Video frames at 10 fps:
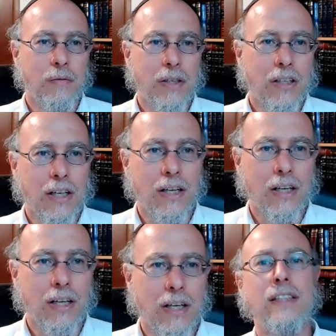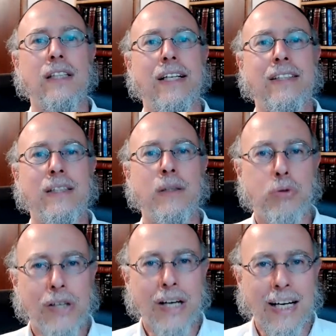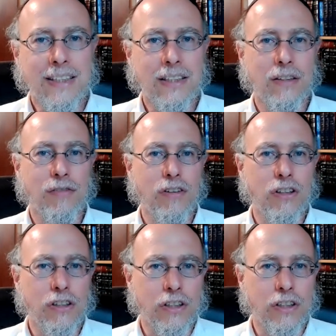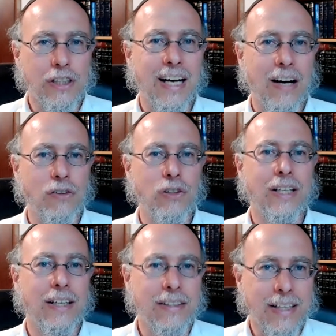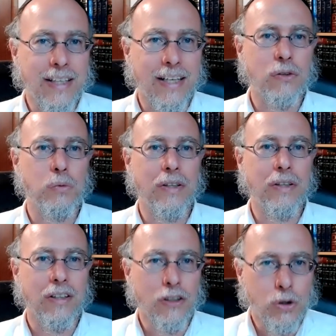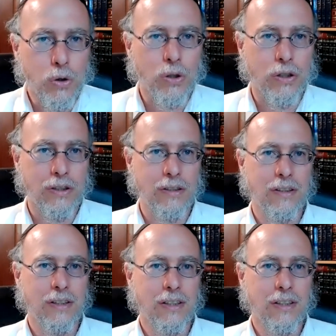Because it's a process of learning how to connect with the good